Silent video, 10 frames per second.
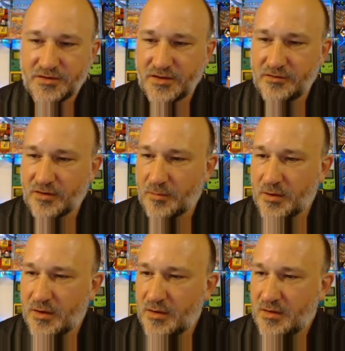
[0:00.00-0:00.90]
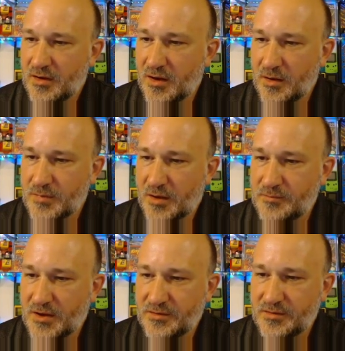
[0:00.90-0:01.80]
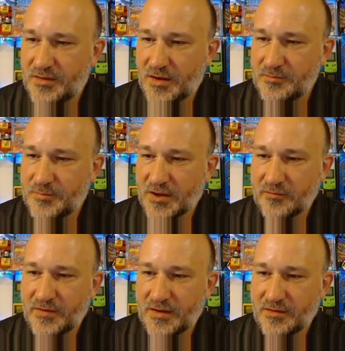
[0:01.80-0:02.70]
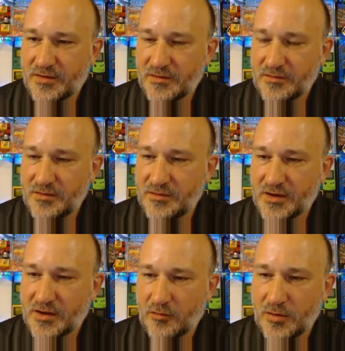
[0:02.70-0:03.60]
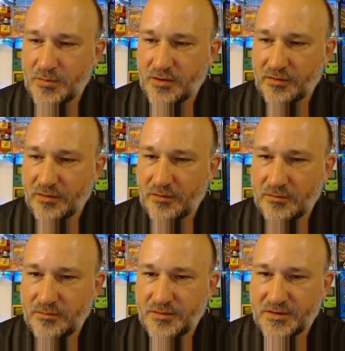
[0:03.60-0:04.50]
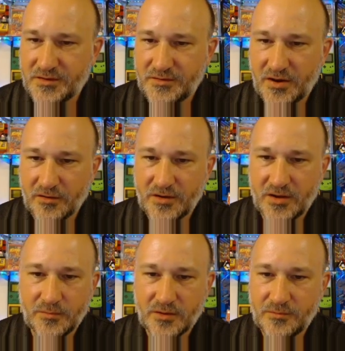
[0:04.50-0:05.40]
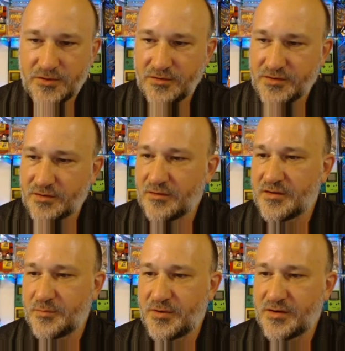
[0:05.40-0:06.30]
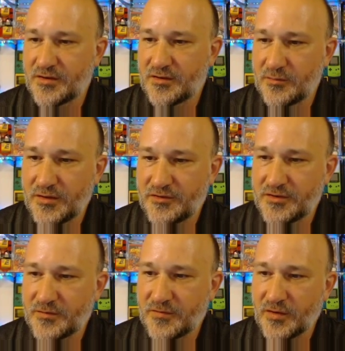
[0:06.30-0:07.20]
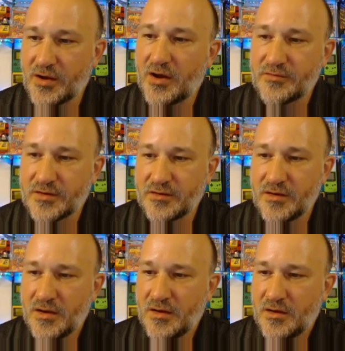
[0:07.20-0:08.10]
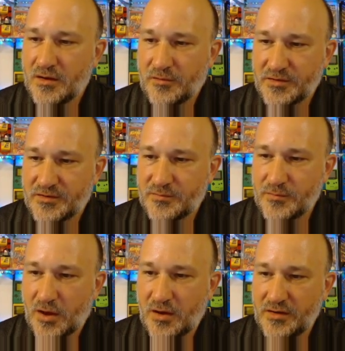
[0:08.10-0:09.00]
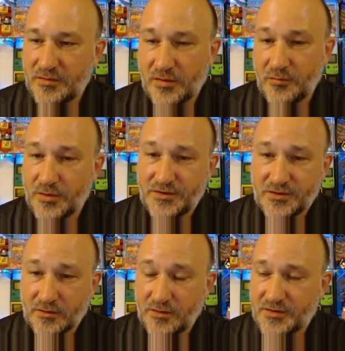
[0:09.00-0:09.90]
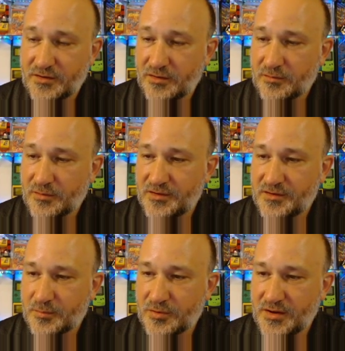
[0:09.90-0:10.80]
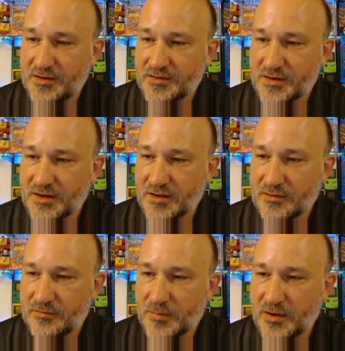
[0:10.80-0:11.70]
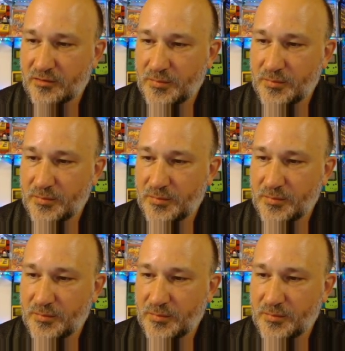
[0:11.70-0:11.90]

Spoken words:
they drop. I'm not that big of a fan of the unique equipment, although this Terran emblem 2-star is a particular one that shows up very often. The rest of them, and the 1-star also, the rest of these are pretty easy to get by other